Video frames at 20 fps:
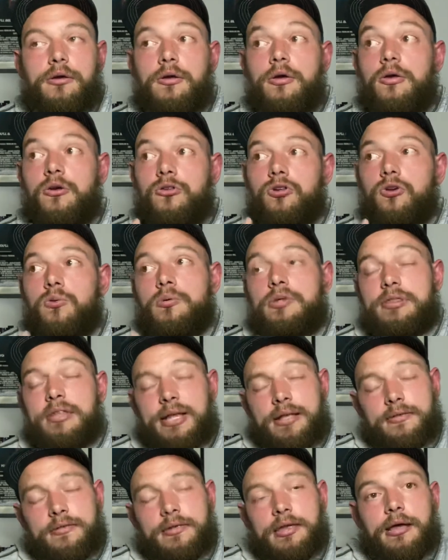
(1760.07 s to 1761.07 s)
So with
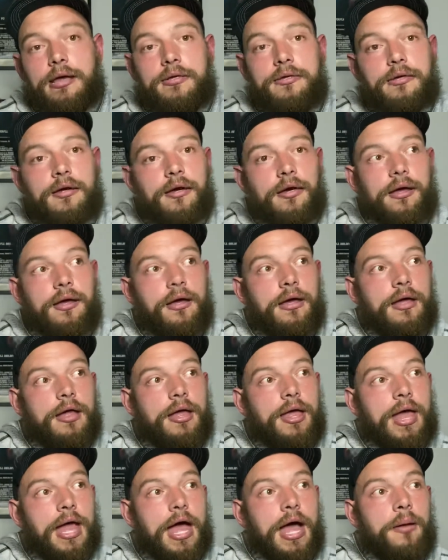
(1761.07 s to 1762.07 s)
that said,
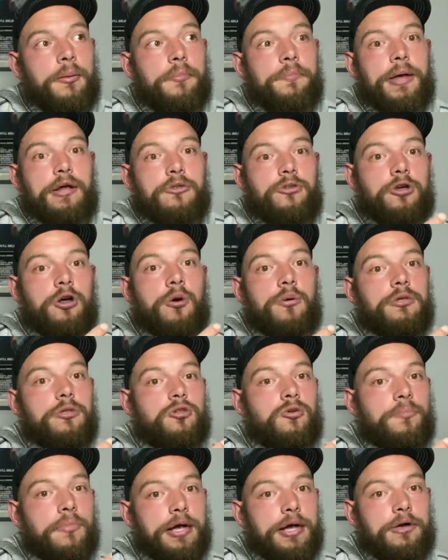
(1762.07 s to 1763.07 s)
I'm about to go into
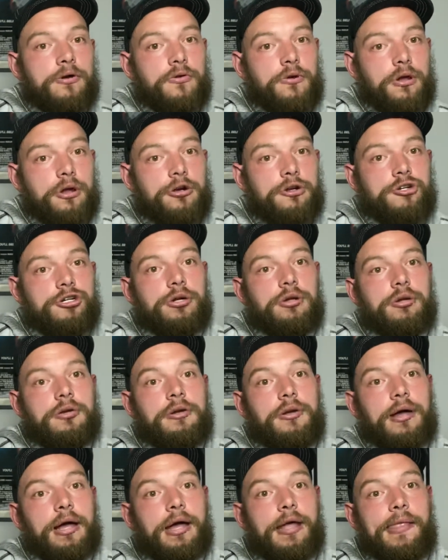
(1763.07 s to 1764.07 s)
my garage
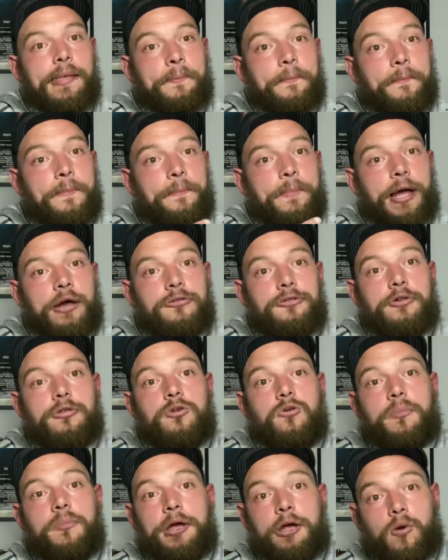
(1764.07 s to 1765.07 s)
and I'm about to do
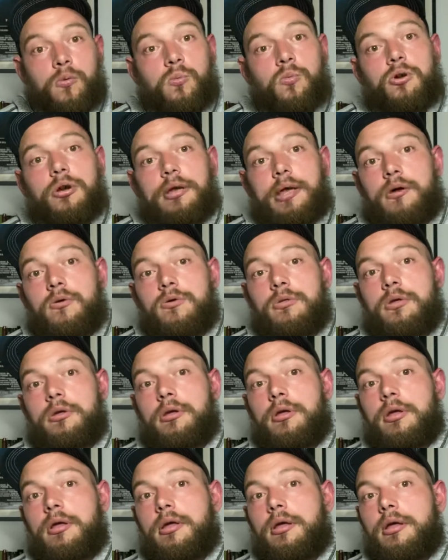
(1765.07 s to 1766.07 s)
my own workout.
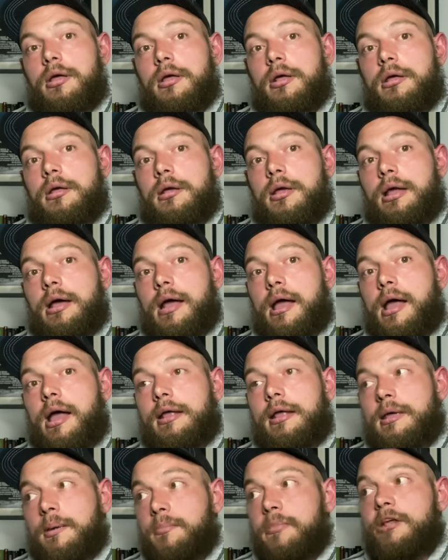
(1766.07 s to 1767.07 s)

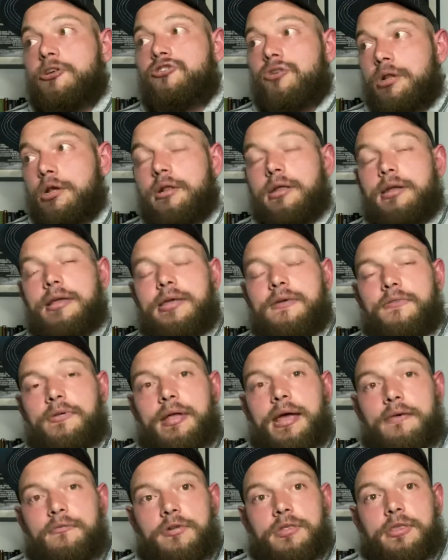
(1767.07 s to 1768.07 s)
And I'm literally going to give it
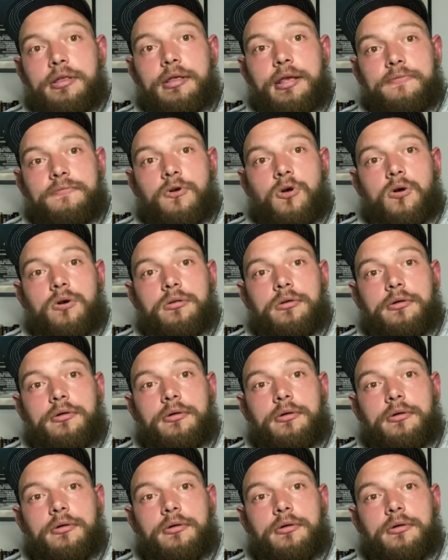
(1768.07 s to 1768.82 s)
everything I've got,